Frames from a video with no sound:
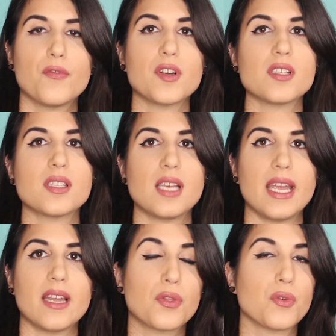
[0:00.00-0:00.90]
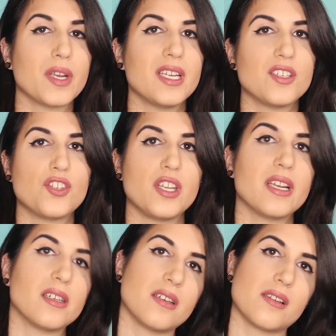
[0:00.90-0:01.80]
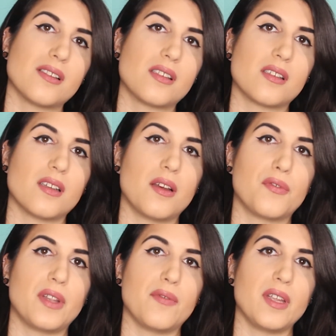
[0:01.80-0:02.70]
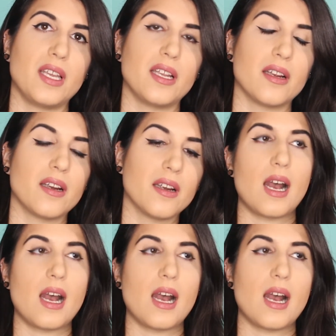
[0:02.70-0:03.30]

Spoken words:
first like 3-ish years of living here.